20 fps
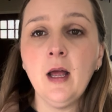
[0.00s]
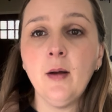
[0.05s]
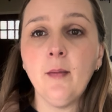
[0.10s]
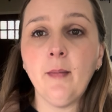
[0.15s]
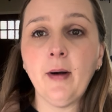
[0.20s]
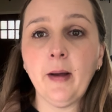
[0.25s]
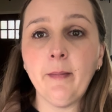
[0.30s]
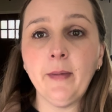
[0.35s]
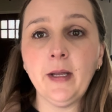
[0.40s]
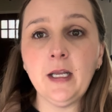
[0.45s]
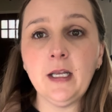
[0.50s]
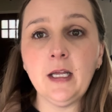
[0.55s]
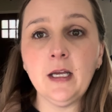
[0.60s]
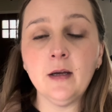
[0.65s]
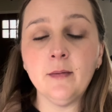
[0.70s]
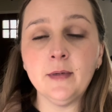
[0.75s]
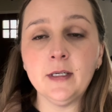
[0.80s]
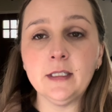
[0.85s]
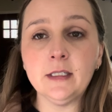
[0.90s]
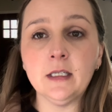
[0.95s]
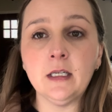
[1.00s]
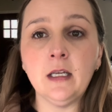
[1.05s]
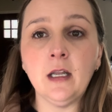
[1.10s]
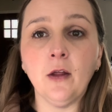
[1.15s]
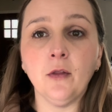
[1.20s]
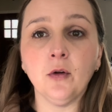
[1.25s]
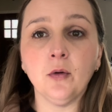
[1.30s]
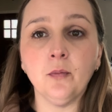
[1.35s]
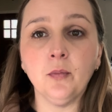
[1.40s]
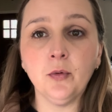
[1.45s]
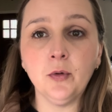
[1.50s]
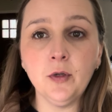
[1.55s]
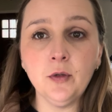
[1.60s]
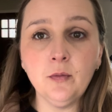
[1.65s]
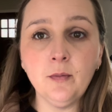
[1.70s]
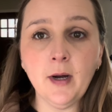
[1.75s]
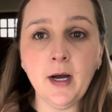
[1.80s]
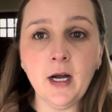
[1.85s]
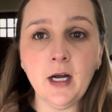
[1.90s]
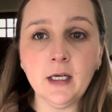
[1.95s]
My medium is another brood
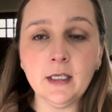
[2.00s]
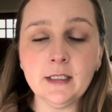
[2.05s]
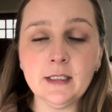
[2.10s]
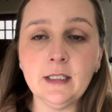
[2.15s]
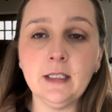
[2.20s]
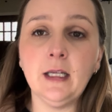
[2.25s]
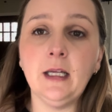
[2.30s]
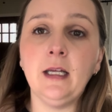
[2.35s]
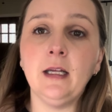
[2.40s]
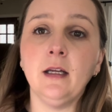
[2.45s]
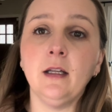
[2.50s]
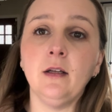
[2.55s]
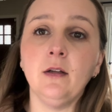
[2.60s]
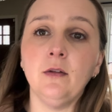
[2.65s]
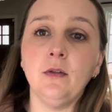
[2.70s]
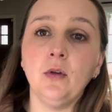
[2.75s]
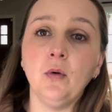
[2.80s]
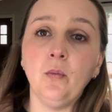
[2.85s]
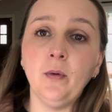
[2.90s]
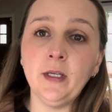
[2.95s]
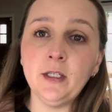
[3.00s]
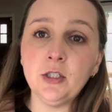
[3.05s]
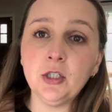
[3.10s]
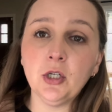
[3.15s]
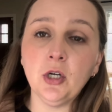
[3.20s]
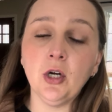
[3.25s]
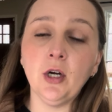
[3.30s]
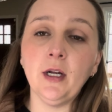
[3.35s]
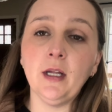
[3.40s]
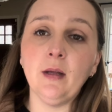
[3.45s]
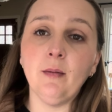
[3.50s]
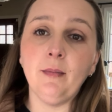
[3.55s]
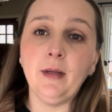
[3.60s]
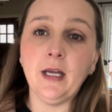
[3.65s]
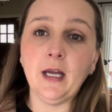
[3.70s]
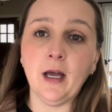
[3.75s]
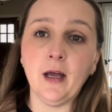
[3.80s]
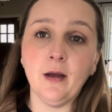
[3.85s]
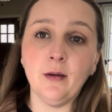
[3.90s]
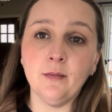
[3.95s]
box. In the winter, it
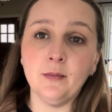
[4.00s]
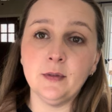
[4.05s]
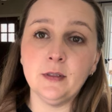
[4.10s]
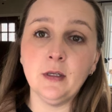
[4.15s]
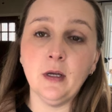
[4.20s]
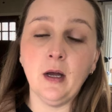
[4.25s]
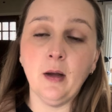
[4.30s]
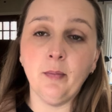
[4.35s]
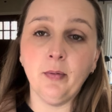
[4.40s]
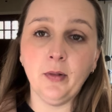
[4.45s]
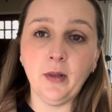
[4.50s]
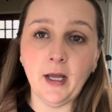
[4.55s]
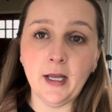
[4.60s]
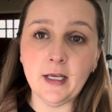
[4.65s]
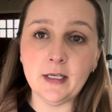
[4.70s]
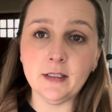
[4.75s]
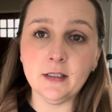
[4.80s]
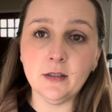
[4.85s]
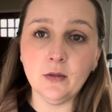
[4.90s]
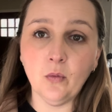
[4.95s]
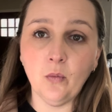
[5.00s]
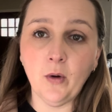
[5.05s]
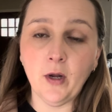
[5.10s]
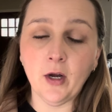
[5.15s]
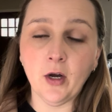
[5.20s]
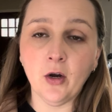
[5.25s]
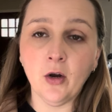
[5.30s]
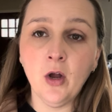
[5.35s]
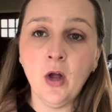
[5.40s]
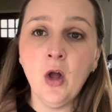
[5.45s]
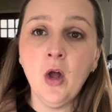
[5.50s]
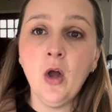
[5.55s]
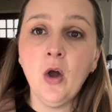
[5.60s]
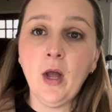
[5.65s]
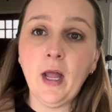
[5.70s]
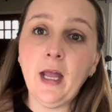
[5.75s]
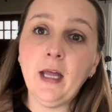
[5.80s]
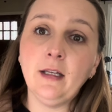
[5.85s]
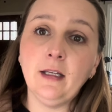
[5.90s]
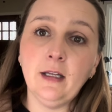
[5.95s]
becomes a place where,
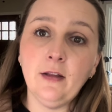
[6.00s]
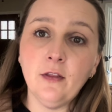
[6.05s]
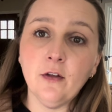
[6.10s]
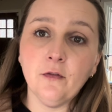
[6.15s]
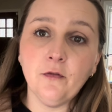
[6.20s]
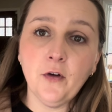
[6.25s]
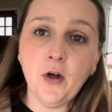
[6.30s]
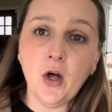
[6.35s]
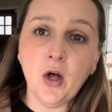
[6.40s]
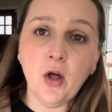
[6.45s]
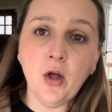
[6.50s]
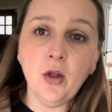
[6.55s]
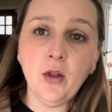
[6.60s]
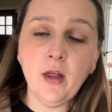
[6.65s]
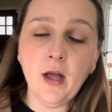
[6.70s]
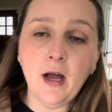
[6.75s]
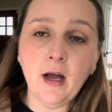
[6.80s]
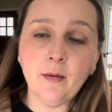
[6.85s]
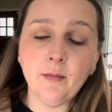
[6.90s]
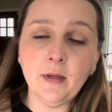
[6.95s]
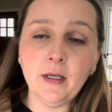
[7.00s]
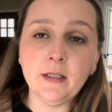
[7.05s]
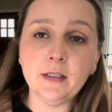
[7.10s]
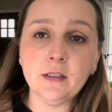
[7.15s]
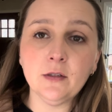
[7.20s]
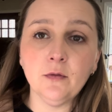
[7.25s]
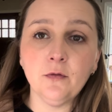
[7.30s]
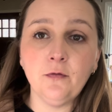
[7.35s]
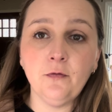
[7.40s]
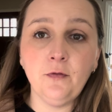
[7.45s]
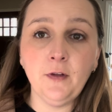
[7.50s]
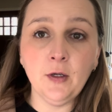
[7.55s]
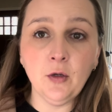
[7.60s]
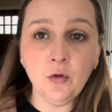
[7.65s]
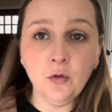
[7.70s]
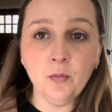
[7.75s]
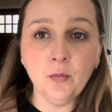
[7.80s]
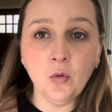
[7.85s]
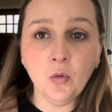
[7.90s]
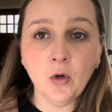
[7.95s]
and in the fall, it's
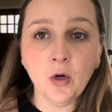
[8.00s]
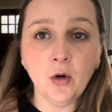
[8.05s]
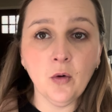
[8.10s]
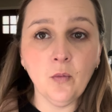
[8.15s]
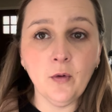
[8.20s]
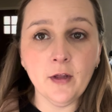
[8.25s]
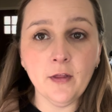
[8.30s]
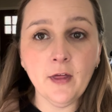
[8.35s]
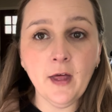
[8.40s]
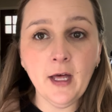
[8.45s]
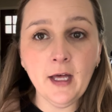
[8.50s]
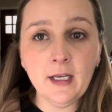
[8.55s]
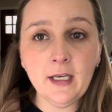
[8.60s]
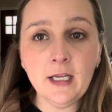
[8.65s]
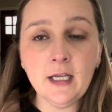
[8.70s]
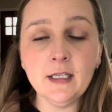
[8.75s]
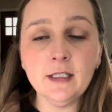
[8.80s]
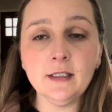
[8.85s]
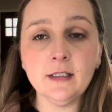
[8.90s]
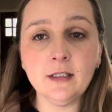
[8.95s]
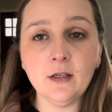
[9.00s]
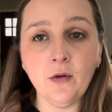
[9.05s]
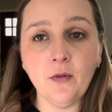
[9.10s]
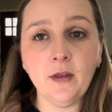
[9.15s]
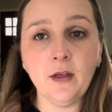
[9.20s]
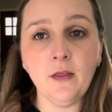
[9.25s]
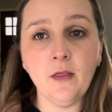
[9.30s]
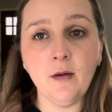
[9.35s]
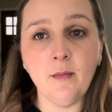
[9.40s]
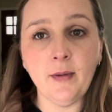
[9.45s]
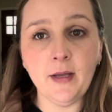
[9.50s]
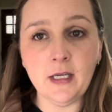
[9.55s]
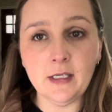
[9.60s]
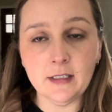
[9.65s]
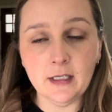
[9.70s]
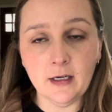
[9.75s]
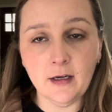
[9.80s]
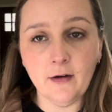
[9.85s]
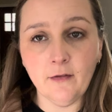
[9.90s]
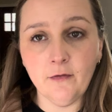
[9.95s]
filled more with honey so that the bees
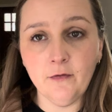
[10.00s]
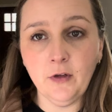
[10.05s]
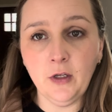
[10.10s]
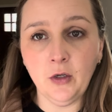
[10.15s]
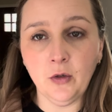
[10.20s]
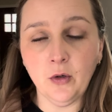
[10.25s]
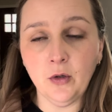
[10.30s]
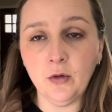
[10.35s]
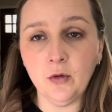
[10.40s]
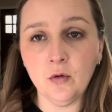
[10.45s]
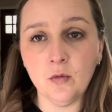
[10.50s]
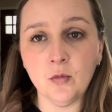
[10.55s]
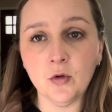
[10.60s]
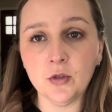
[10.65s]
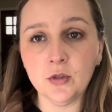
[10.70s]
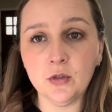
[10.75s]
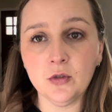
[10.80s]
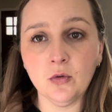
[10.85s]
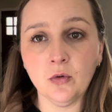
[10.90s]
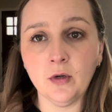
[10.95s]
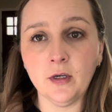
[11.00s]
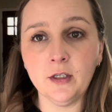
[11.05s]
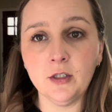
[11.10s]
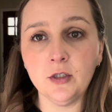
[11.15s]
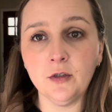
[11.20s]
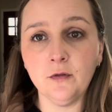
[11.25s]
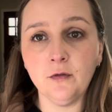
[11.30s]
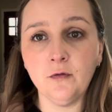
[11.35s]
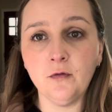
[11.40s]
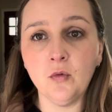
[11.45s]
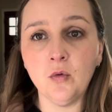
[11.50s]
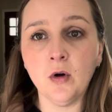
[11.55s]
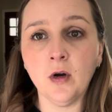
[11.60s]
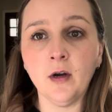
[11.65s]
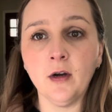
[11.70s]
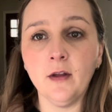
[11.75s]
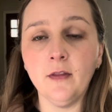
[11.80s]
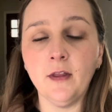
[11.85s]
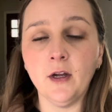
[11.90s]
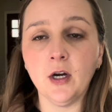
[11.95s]
have, a little more storage
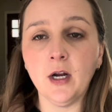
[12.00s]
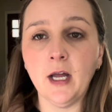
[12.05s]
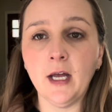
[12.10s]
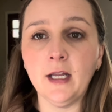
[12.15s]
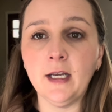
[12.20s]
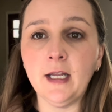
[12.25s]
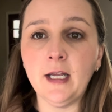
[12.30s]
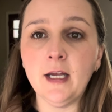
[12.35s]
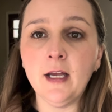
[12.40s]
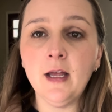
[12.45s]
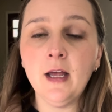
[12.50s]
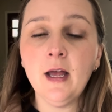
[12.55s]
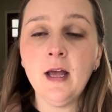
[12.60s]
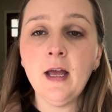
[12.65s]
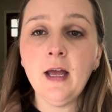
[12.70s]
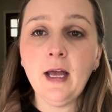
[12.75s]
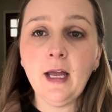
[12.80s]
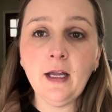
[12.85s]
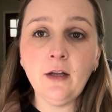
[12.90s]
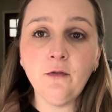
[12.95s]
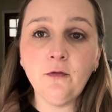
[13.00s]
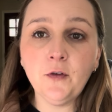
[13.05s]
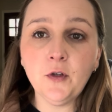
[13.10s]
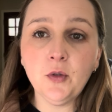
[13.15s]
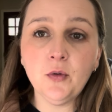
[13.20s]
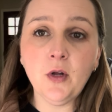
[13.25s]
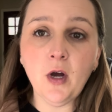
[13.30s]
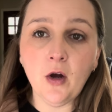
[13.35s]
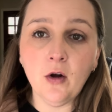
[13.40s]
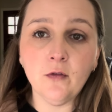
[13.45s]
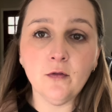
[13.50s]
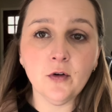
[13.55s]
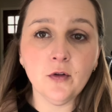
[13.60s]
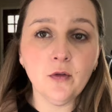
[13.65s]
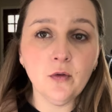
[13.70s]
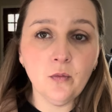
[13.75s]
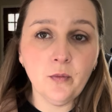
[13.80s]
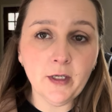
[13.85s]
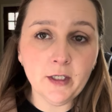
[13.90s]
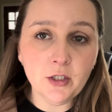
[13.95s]
for their honey and food over
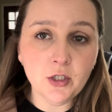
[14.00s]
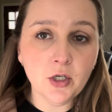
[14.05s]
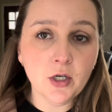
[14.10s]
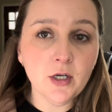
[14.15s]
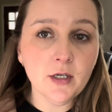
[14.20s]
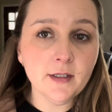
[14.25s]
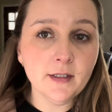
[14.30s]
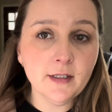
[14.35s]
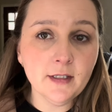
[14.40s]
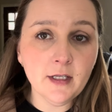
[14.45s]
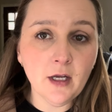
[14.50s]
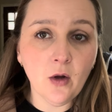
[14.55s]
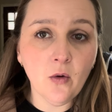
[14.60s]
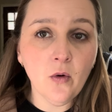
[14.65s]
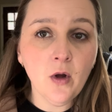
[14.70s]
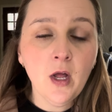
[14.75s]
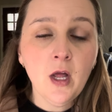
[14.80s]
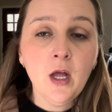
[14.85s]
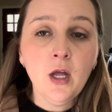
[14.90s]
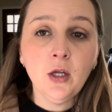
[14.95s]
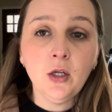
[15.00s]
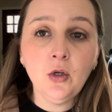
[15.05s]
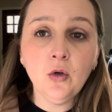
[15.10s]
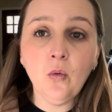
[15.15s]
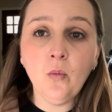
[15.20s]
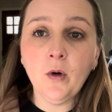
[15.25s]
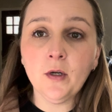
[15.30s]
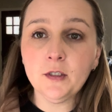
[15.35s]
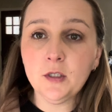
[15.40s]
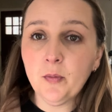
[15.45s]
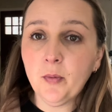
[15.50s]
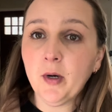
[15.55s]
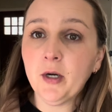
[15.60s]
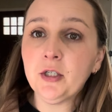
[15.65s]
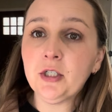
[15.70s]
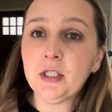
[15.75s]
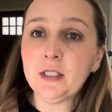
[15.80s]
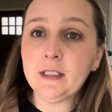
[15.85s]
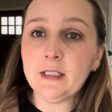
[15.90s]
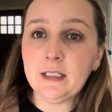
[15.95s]
the winter. So you'll want to
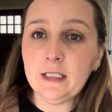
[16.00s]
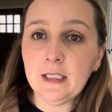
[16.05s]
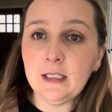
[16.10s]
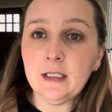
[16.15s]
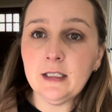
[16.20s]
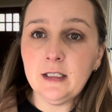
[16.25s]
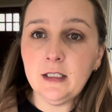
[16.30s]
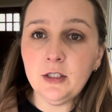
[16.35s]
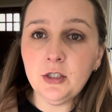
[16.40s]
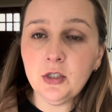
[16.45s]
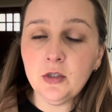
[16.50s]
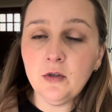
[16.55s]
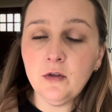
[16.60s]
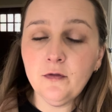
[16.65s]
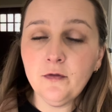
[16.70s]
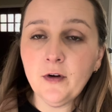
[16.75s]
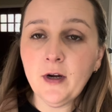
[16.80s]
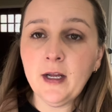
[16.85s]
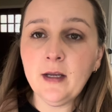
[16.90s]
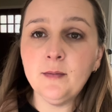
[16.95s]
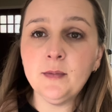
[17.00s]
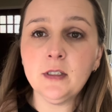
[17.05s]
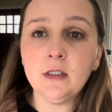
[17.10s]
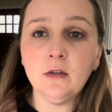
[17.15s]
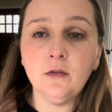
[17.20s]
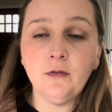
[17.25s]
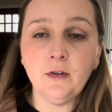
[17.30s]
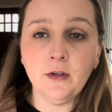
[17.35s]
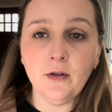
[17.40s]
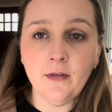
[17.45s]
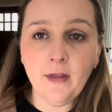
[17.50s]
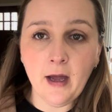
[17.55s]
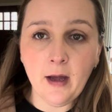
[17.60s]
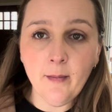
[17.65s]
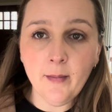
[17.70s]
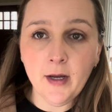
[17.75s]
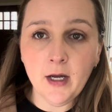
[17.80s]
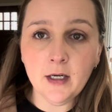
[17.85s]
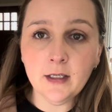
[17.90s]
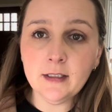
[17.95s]
purchase 10 additional frames to fill that
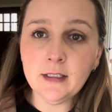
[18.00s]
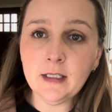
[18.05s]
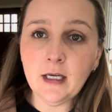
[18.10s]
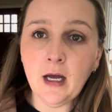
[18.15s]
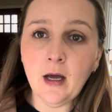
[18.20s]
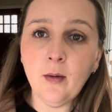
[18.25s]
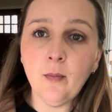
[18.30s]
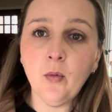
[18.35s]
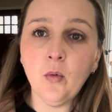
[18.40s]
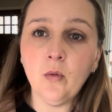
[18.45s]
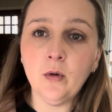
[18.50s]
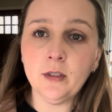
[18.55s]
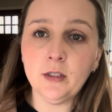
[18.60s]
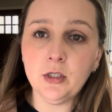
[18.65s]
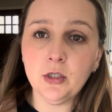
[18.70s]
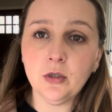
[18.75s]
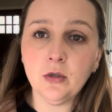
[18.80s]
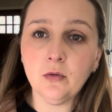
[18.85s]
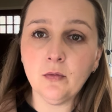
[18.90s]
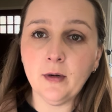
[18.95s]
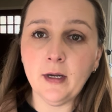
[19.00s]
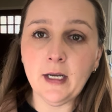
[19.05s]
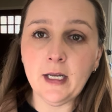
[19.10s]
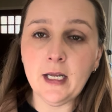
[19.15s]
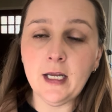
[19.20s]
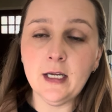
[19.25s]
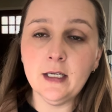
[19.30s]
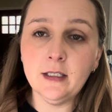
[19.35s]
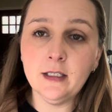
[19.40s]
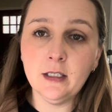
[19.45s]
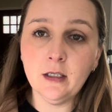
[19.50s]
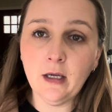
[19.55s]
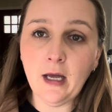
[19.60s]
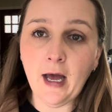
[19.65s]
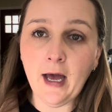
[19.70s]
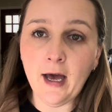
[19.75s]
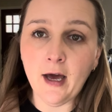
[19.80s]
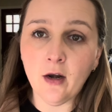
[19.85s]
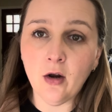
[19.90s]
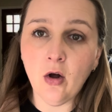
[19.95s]
box up once you're ready to
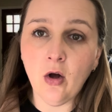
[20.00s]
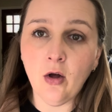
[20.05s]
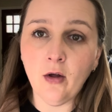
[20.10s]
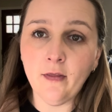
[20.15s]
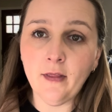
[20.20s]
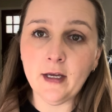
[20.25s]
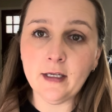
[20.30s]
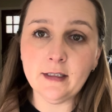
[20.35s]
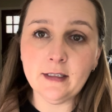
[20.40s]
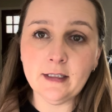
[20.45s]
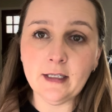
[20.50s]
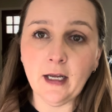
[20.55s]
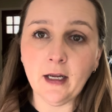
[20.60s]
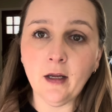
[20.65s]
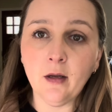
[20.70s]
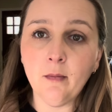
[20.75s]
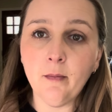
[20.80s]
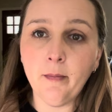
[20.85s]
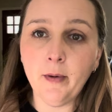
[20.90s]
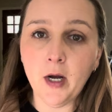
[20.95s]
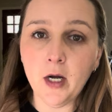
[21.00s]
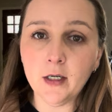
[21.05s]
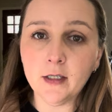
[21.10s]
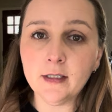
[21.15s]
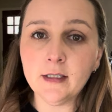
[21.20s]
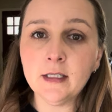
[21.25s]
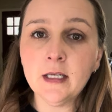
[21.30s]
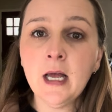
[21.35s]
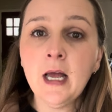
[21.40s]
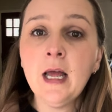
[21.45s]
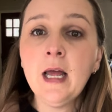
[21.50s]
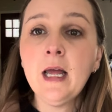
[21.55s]
add on that second box.